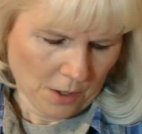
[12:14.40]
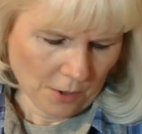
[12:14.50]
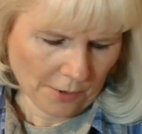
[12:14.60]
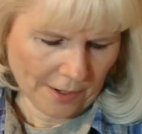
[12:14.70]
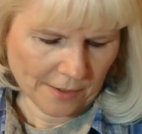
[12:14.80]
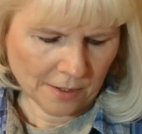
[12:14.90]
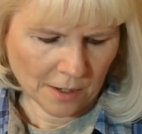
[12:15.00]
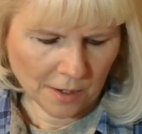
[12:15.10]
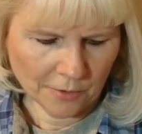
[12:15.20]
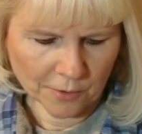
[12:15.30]
Alright,
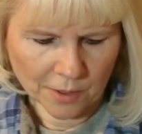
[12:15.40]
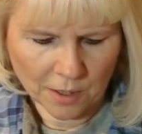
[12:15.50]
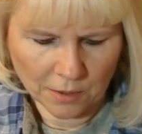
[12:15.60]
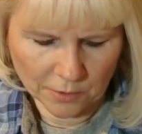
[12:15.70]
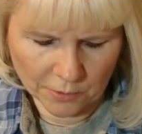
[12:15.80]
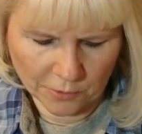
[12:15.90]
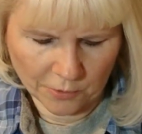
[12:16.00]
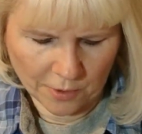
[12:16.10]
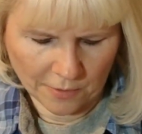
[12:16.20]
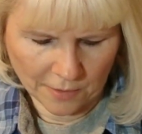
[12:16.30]
other
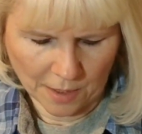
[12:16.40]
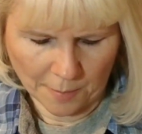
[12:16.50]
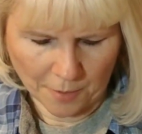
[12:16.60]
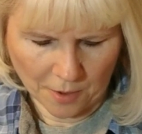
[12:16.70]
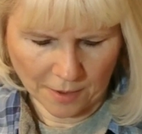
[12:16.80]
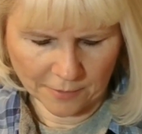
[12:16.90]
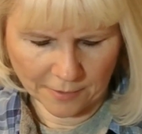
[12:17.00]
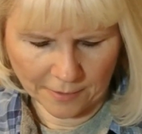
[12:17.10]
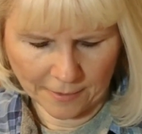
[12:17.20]
colors that I bought.